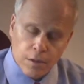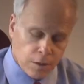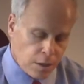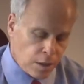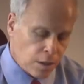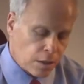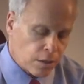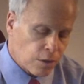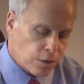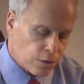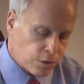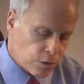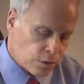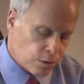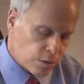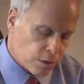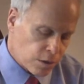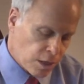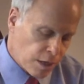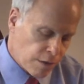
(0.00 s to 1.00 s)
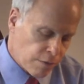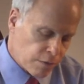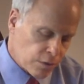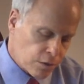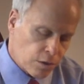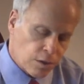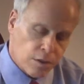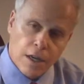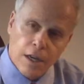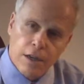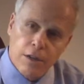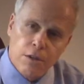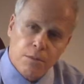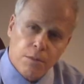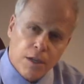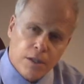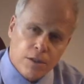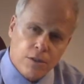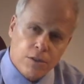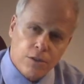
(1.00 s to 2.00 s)
Yeah, closer to a 7. So now your
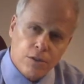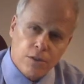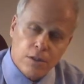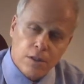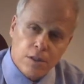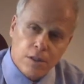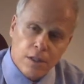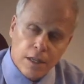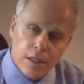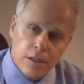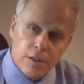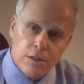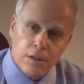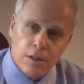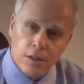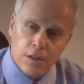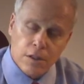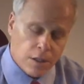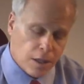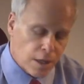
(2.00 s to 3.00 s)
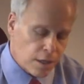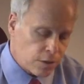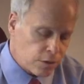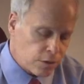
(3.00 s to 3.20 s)
muscles are a little tense, a little tight,